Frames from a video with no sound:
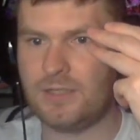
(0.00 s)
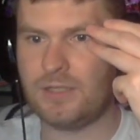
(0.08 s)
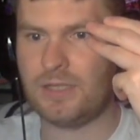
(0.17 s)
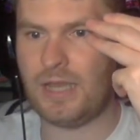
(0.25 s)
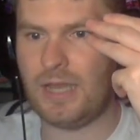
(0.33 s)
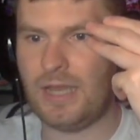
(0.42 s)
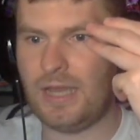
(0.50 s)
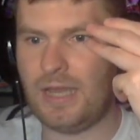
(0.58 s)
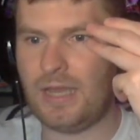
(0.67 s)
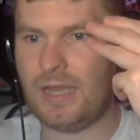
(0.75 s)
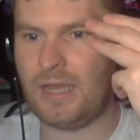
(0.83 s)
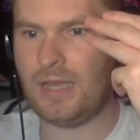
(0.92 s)

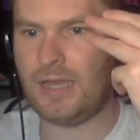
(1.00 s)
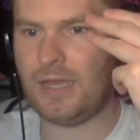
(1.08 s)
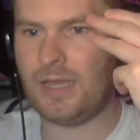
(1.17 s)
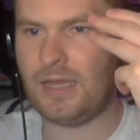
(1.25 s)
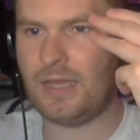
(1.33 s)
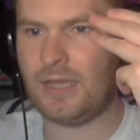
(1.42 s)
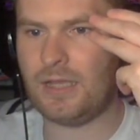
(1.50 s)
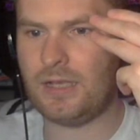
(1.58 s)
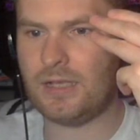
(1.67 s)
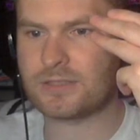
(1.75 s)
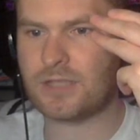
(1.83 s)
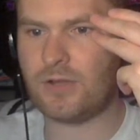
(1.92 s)
Uh,
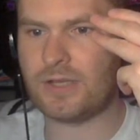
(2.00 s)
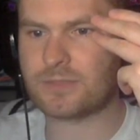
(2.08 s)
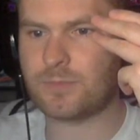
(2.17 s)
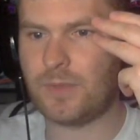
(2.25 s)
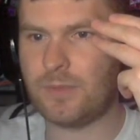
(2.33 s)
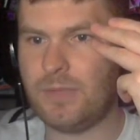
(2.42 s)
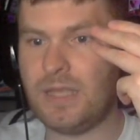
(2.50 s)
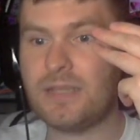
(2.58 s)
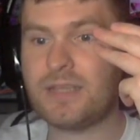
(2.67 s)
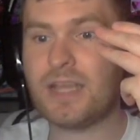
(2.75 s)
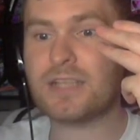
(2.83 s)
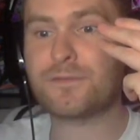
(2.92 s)
let's go. That's my me.
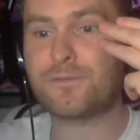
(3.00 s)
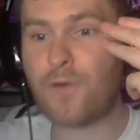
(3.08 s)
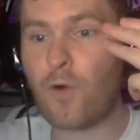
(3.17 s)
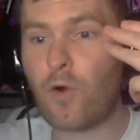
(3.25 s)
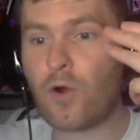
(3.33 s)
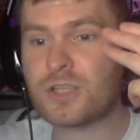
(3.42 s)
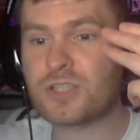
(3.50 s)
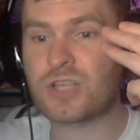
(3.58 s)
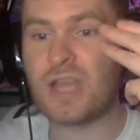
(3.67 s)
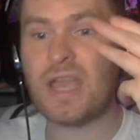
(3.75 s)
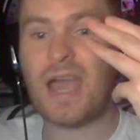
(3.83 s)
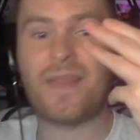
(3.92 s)
There's a forged,
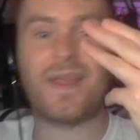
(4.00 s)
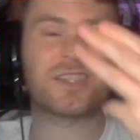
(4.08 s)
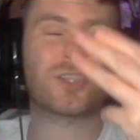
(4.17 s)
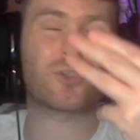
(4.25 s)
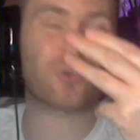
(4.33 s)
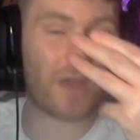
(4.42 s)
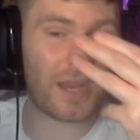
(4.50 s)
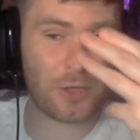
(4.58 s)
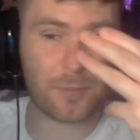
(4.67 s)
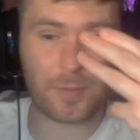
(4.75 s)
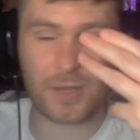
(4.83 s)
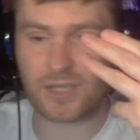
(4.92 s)
and that's a train
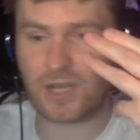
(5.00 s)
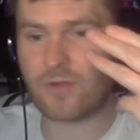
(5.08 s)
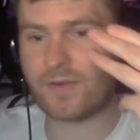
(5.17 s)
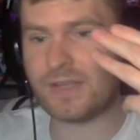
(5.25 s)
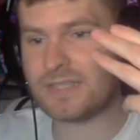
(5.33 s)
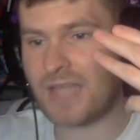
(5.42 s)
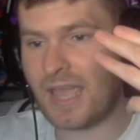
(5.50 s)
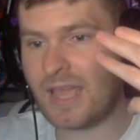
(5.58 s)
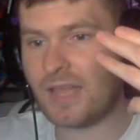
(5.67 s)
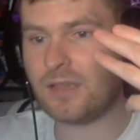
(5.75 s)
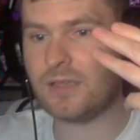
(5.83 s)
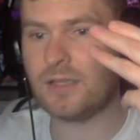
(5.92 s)
up. I can already
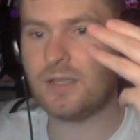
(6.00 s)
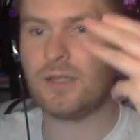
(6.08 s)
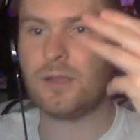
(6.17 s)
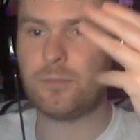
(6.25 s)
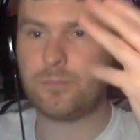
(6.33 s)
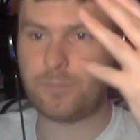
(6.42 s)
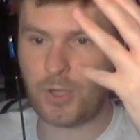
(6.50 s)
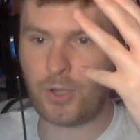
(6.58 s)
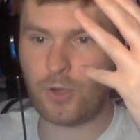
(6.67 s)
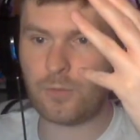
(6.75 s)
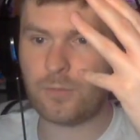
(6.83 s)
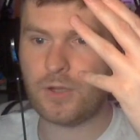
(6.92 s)
tell.
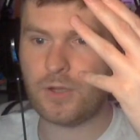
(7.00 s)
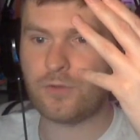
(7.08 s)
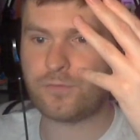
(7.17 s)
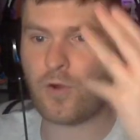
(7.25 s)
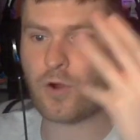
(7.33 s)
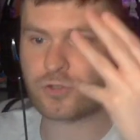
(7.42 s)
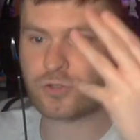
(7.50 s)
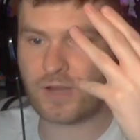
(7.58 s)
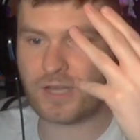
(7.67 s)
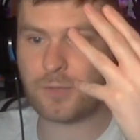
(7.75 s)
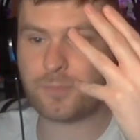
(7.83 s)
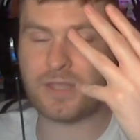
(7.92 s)
Boom. Four
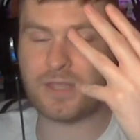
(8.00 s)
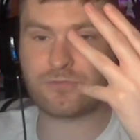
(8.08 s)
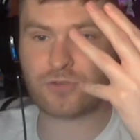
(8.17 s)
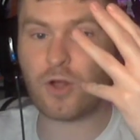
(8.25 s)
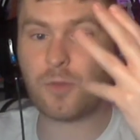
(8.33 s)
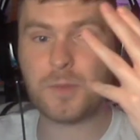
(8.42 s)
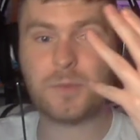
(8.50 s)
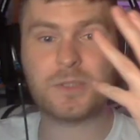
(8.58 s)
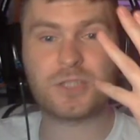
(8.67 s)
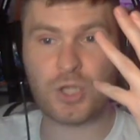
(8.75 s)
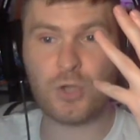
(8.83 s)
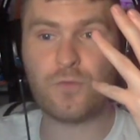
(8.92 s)
train up. They've trolled me with
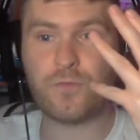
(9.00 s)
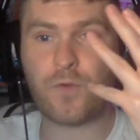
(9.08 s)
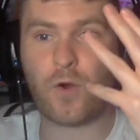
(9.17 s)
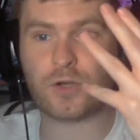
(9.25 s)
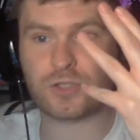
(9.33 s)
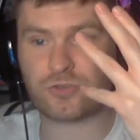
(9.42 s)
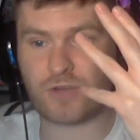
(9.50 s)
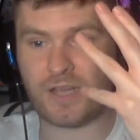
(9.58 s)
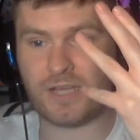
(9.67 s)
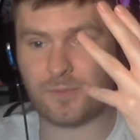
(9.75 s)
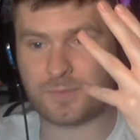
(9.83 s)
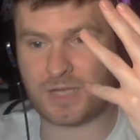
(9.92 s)
two forged
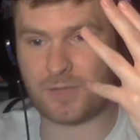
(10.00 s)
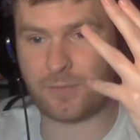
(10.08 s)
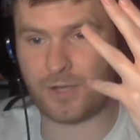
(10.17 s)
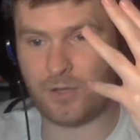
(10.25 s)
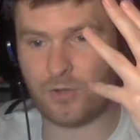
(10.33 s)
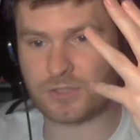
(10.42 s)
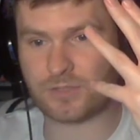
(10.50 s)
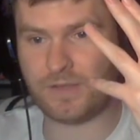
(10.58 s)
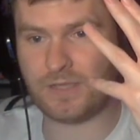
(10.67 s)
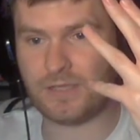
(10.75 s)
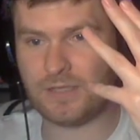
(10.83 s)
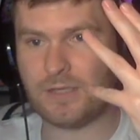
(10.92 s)
train ups here by the looks of
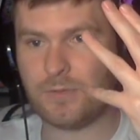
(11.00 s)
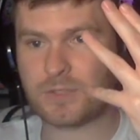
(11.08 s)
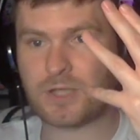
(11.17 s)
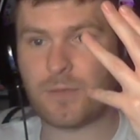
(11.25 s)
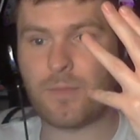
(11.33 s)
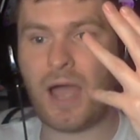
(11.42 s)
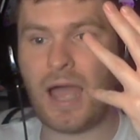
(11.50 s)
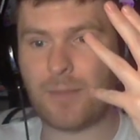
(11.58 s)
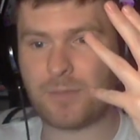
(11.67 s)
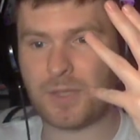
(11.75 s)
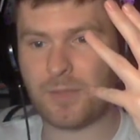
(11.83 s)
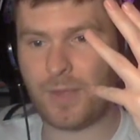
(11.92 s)
it, which I'm not
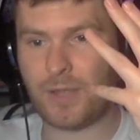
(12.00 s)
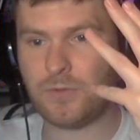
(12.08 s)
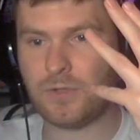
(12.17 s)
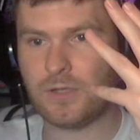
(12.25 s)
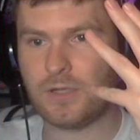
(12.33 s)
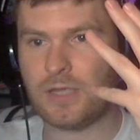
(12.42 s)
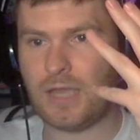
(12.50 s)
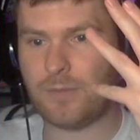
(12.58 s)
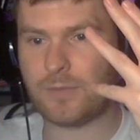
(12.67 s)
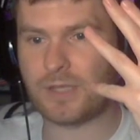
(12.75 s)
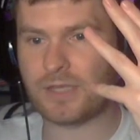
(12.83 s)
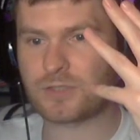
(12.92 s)
happy about. Uh,
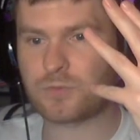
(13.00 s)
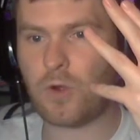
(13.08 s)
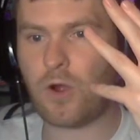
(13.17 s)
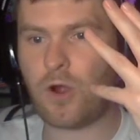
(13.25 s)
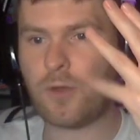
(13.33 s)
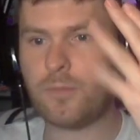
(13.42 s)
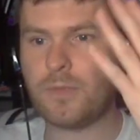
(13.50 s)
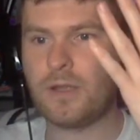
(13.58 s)
we got a swarm.